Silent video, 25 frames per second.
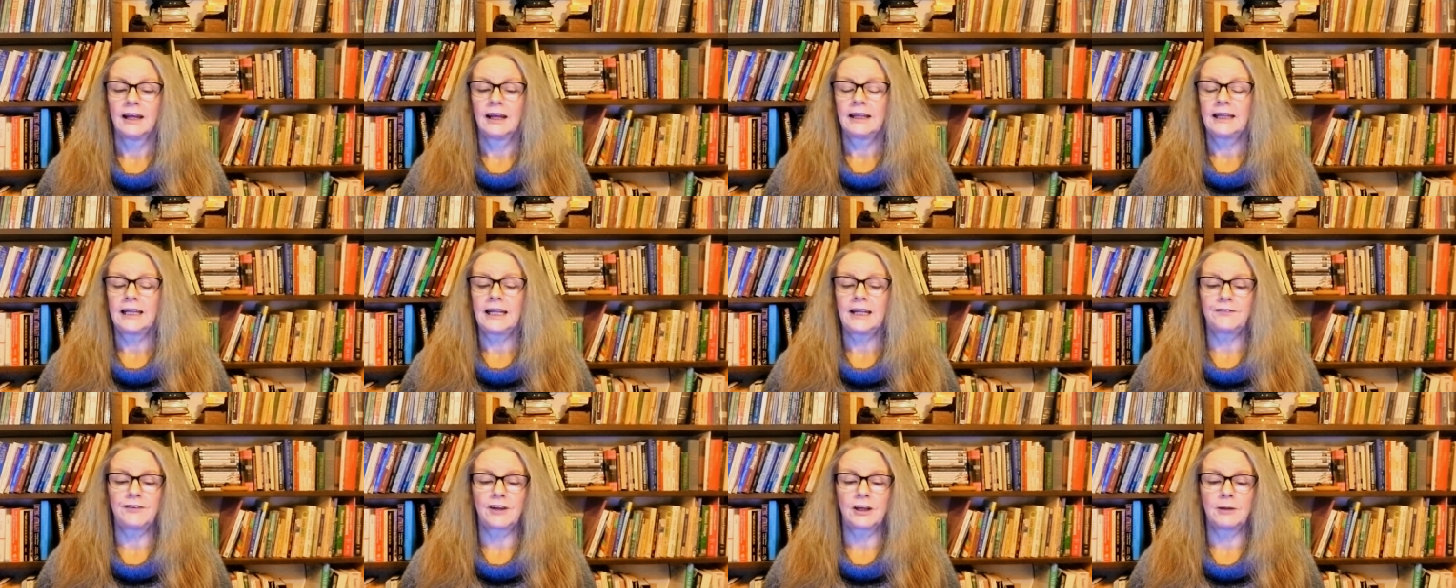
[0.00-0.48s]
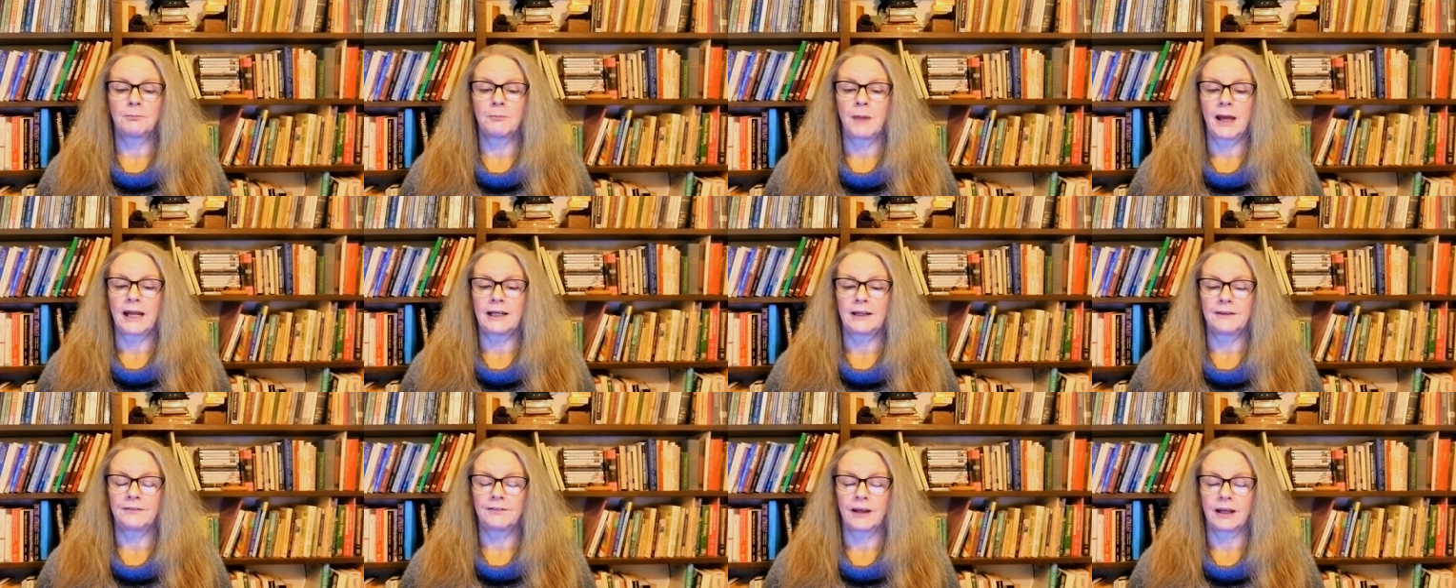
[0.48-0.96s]
leaving
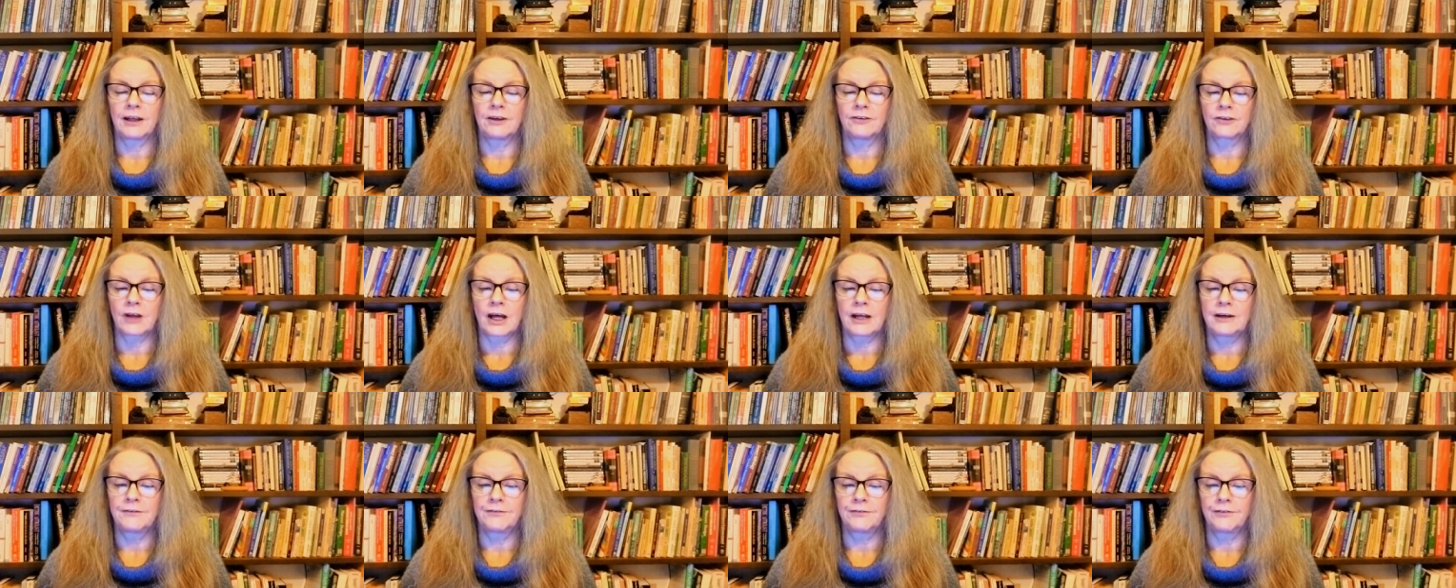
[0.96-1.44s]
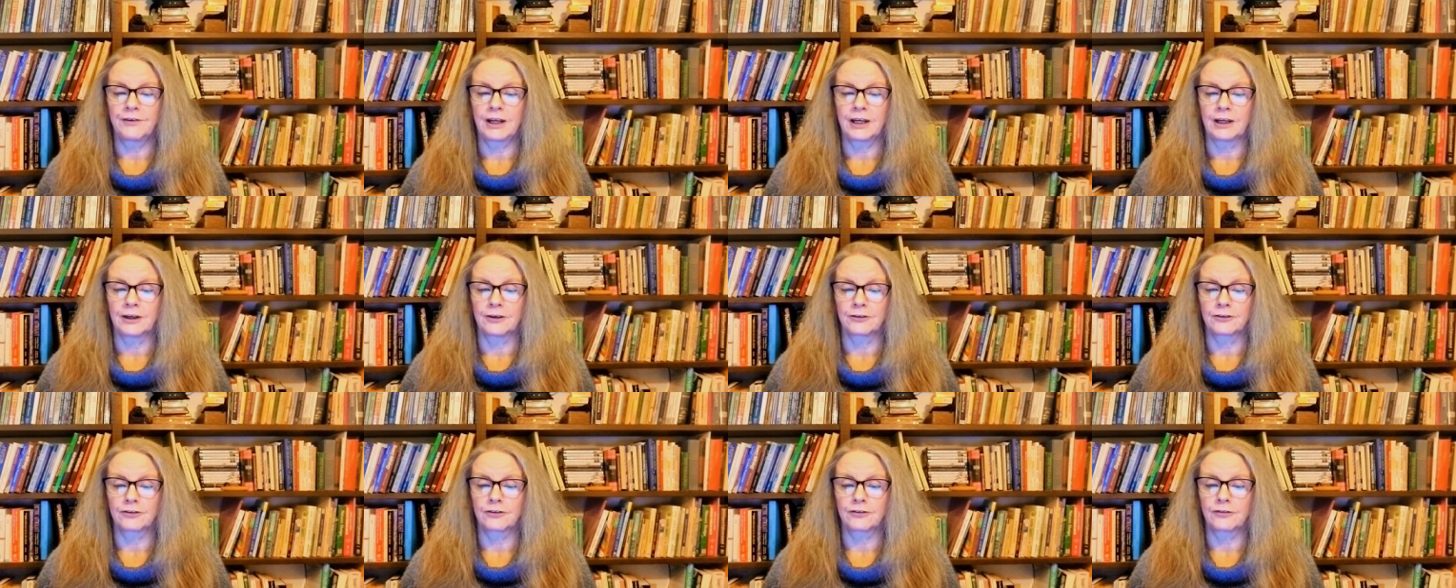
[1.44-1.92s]
many things
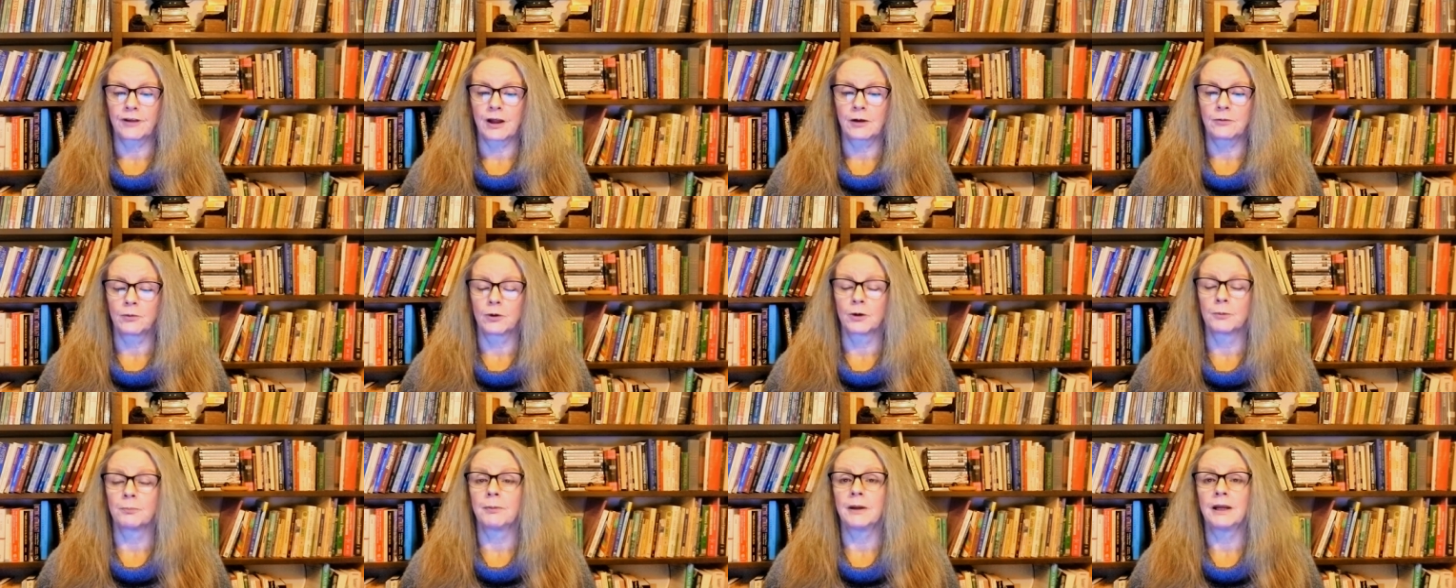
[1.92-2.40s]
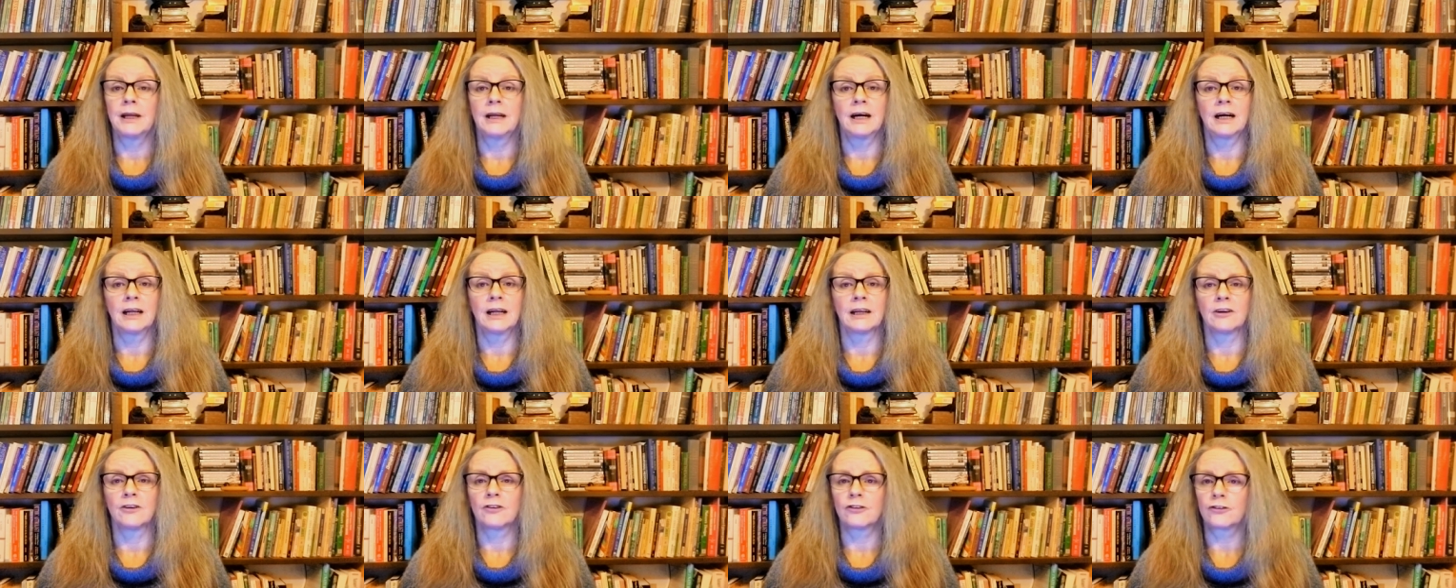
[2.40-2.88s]
unfinished that were
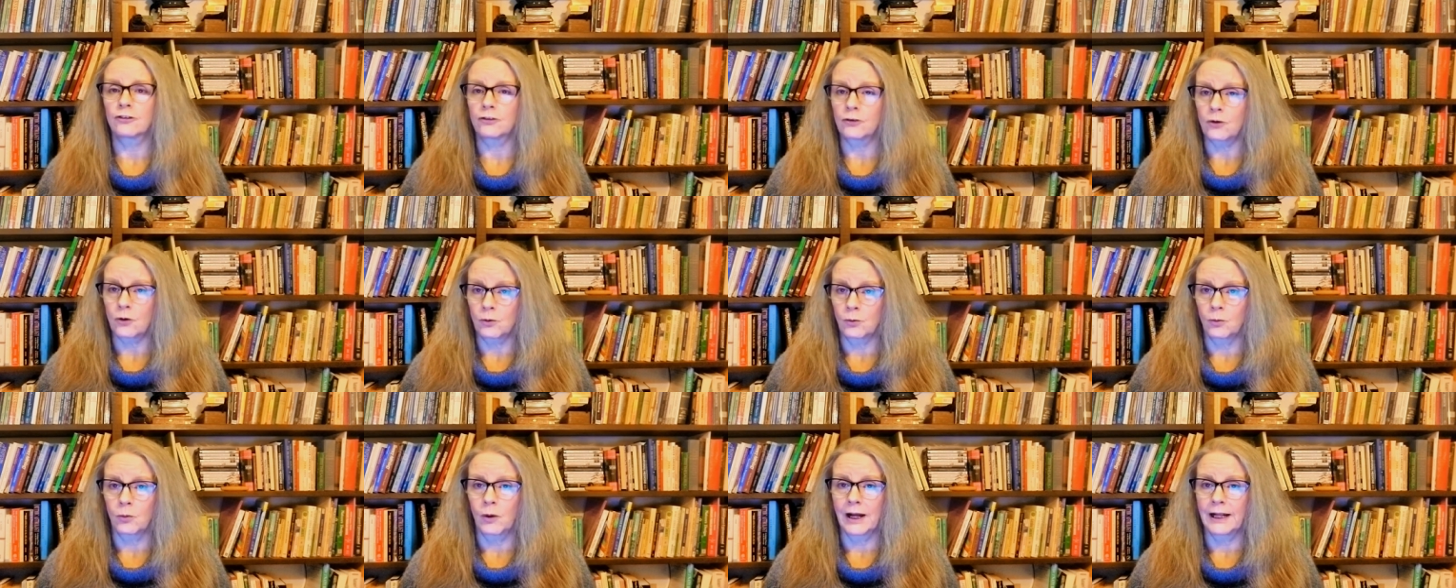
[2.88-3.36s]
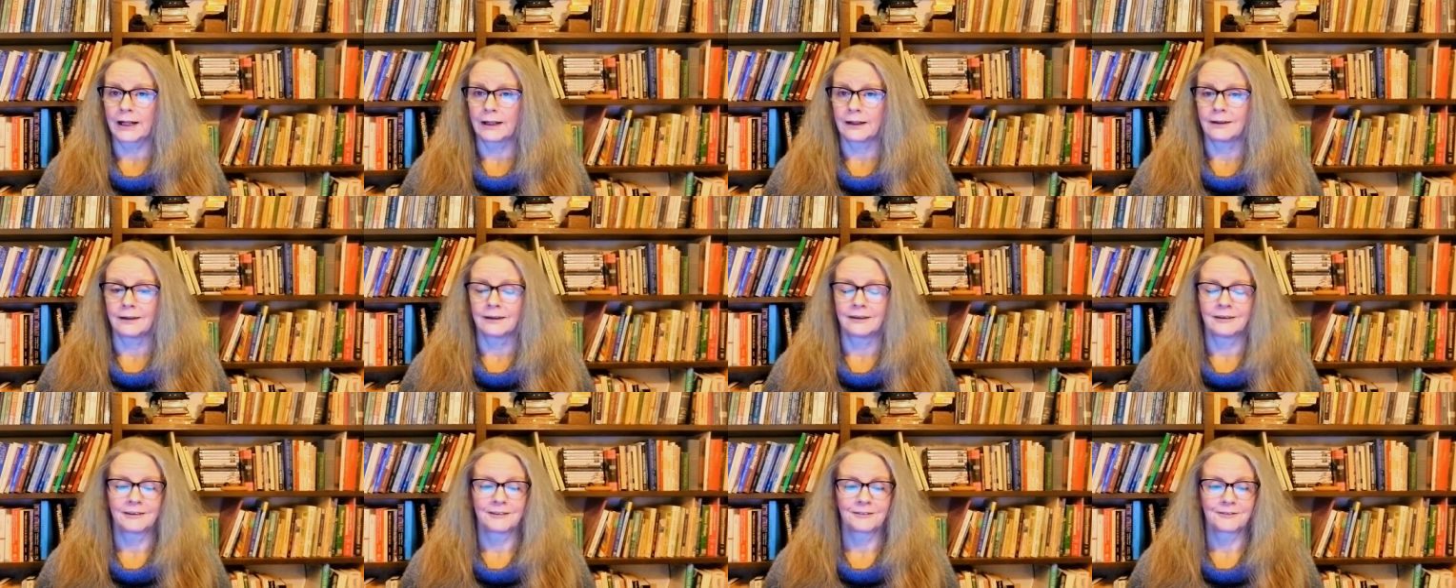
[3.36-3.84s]
begun so well.